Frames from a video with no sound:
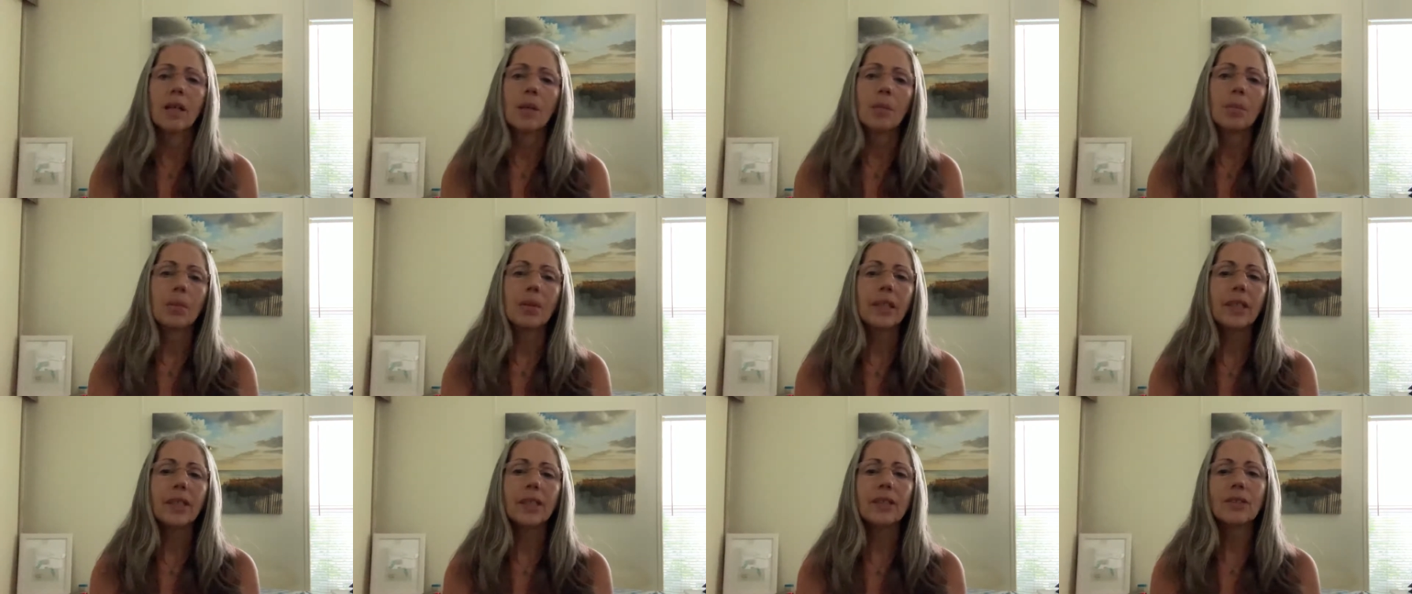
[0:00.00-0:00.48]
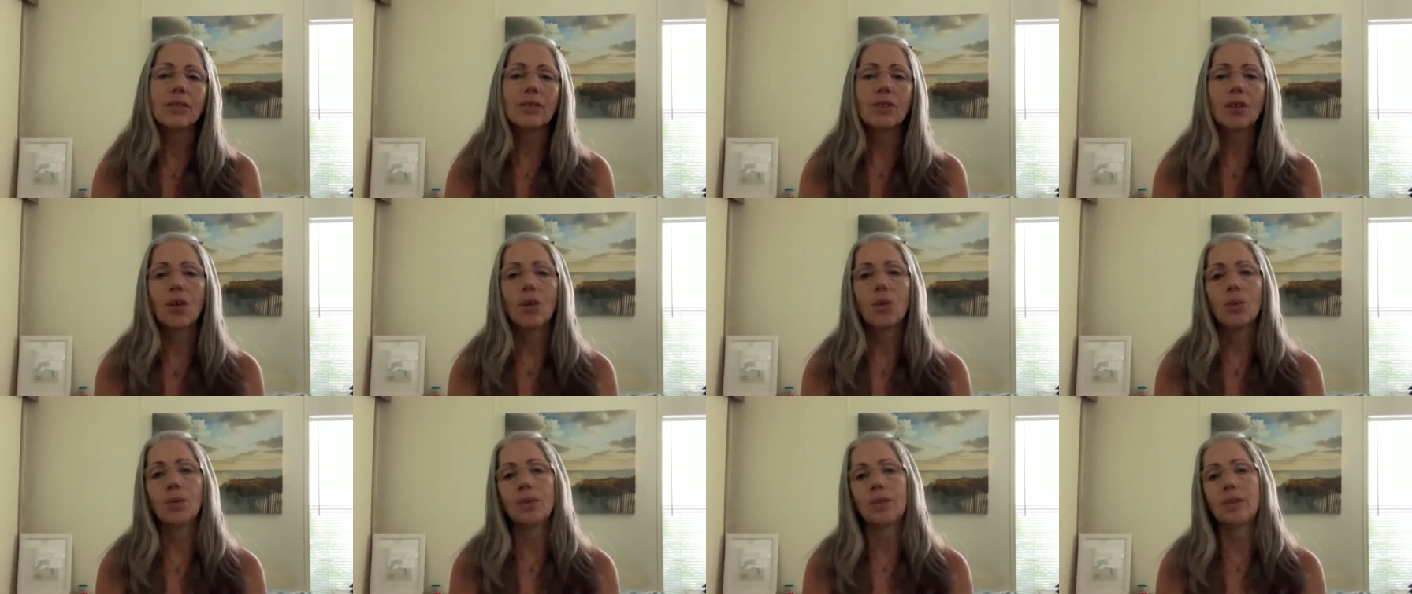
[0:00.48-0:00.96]
Please
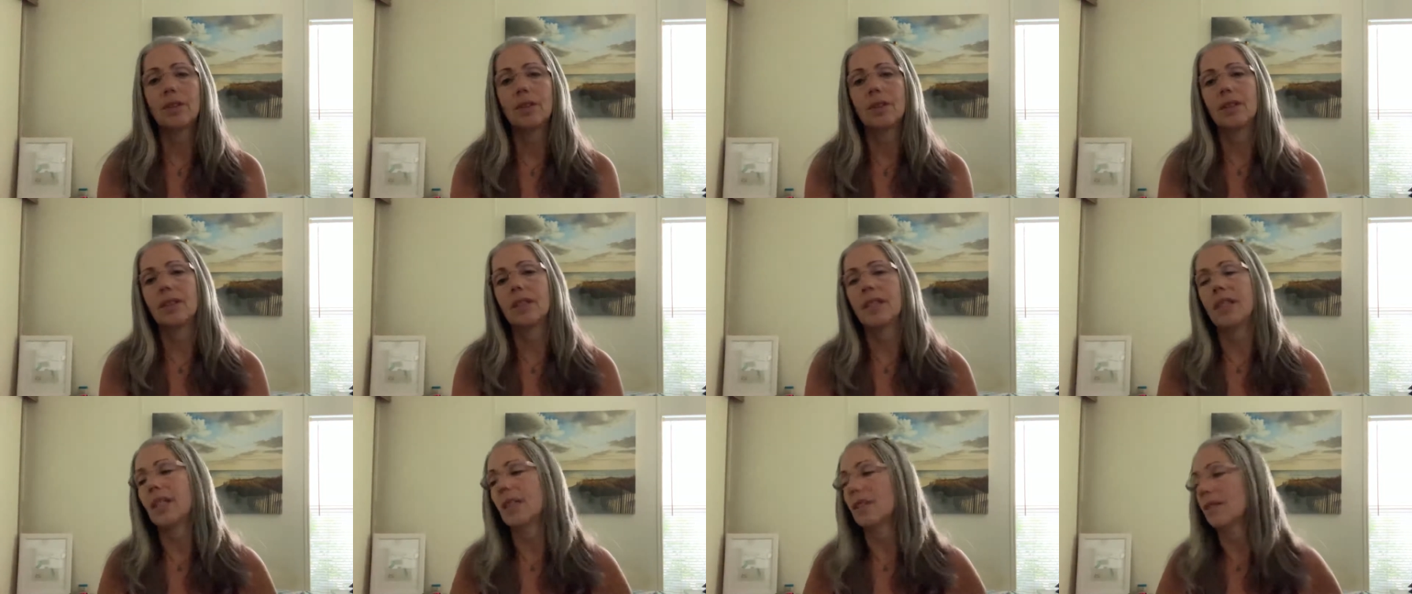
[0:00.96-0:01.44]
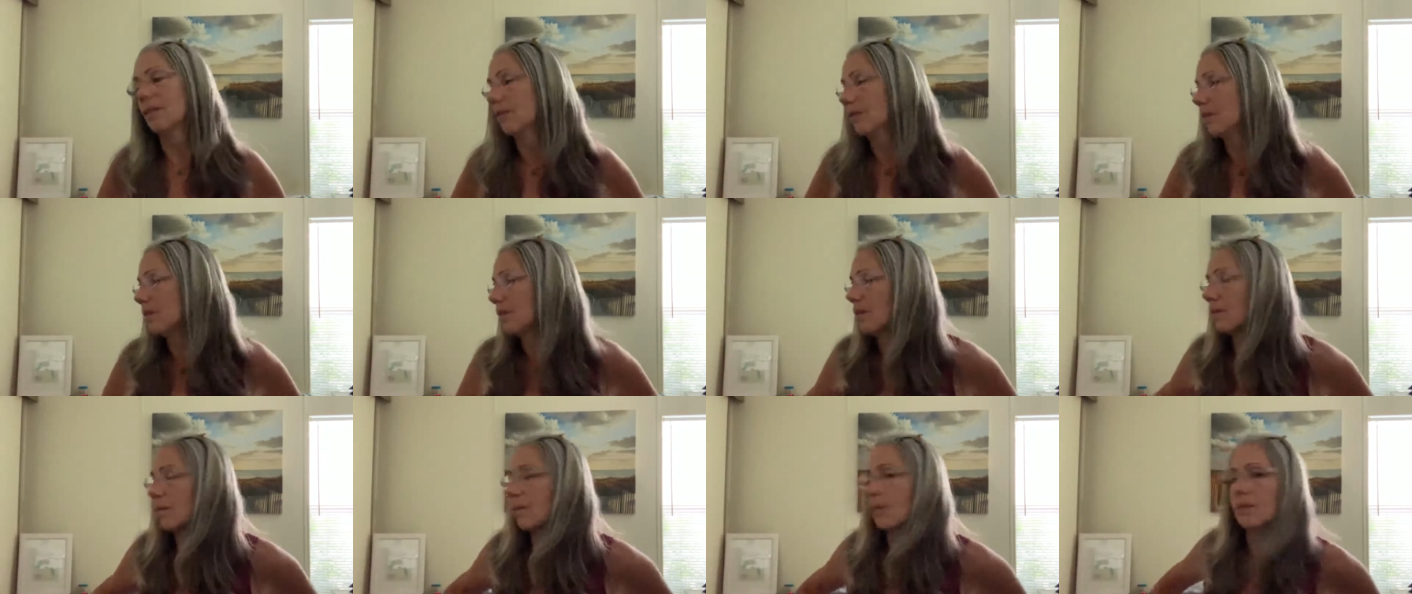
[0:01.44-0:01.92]
don't sit
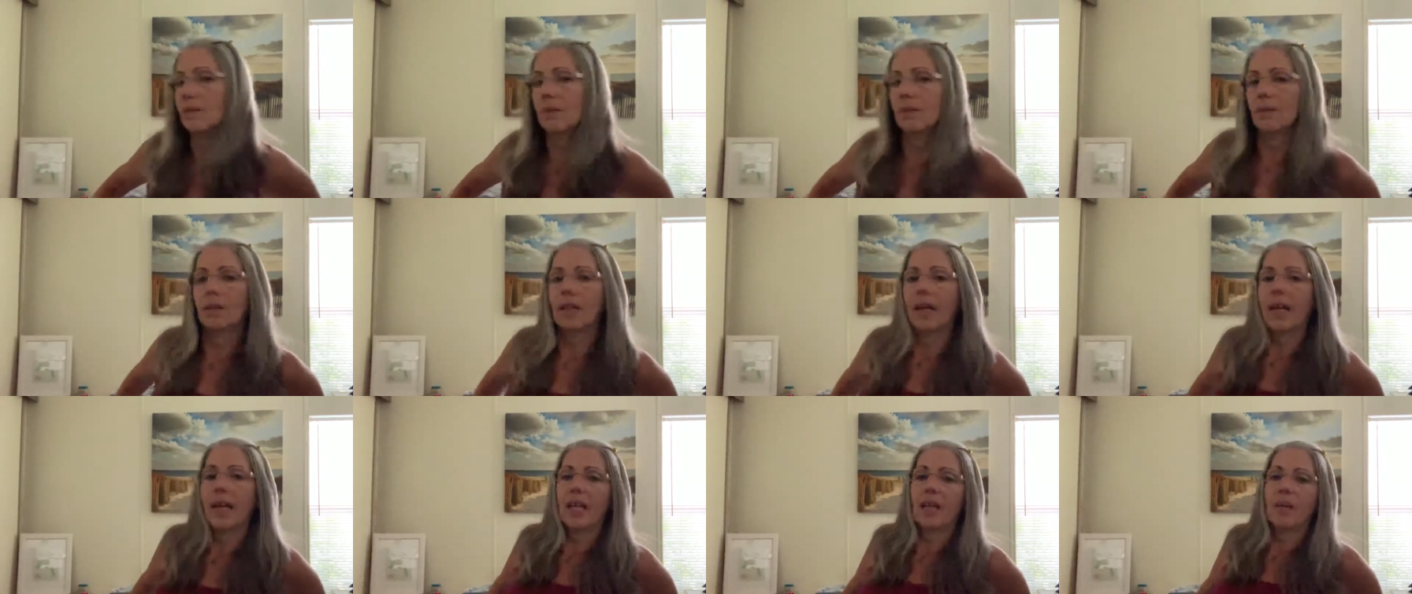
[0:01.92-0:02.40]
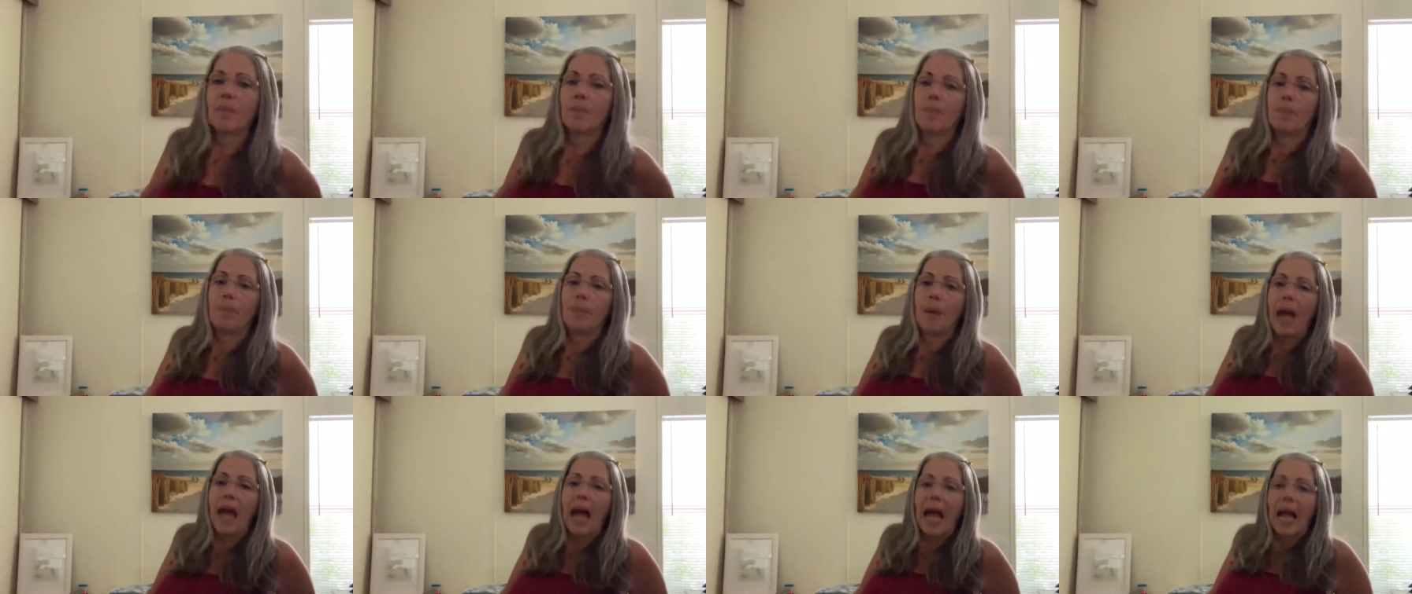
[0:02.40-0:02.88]
like
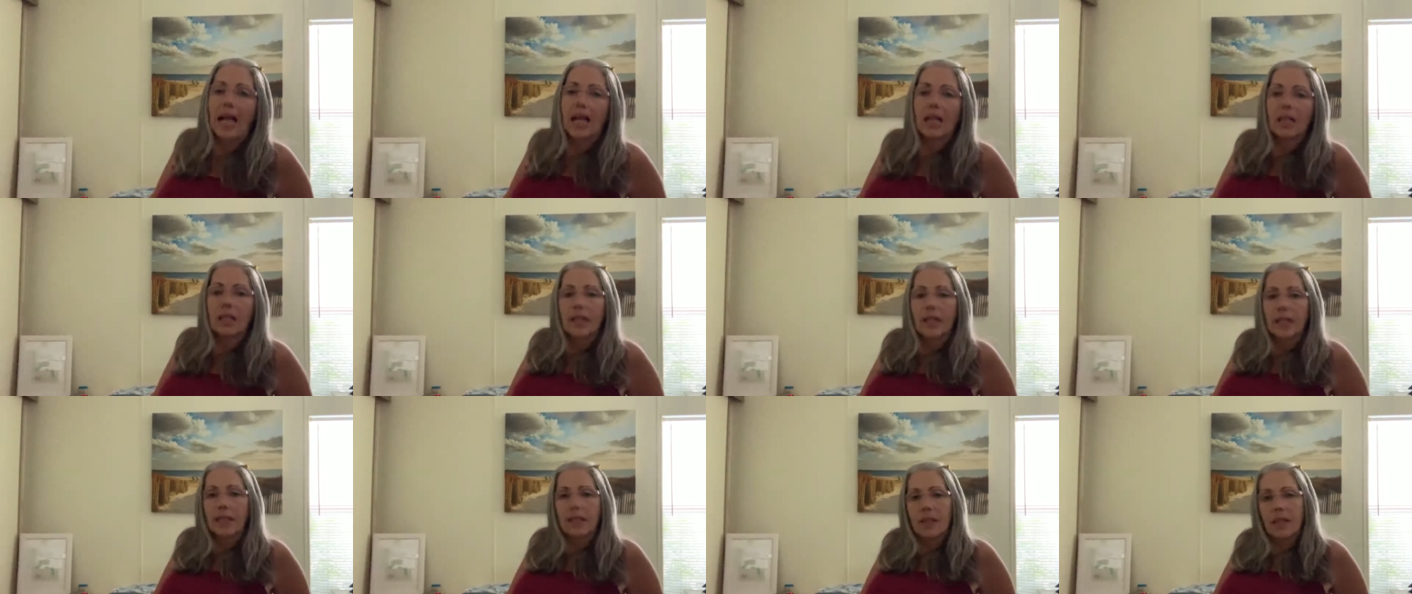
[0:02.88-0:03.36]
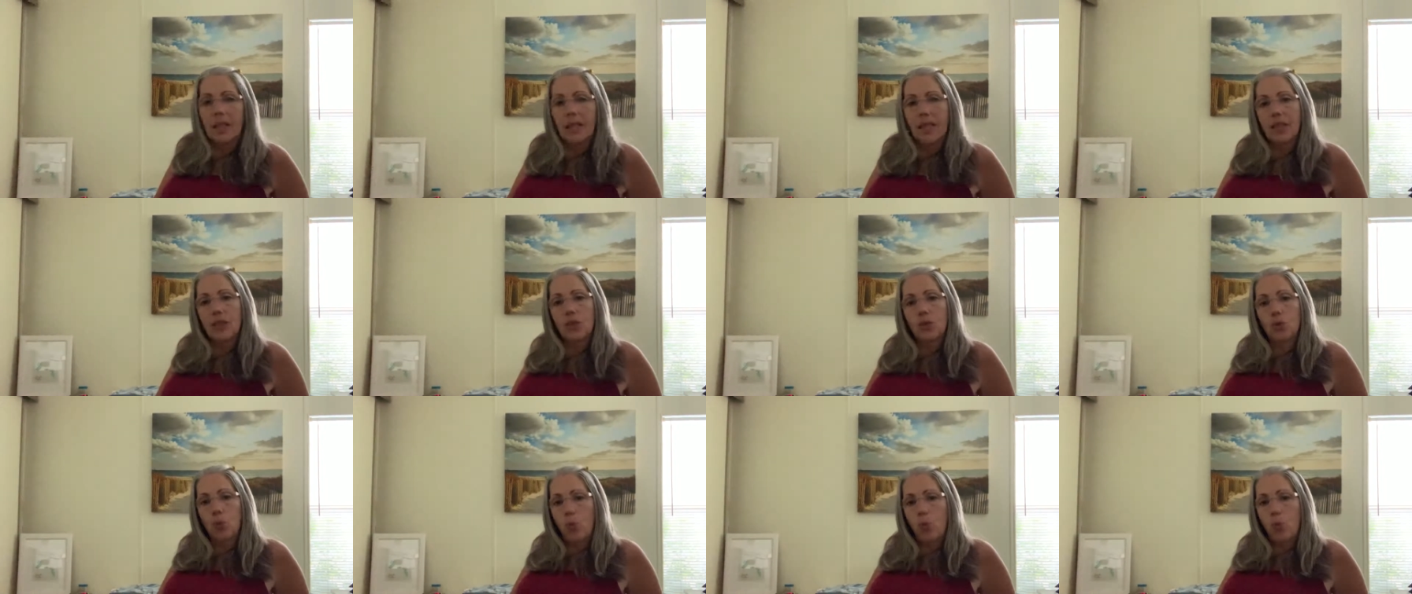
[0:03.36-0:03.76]
back like this,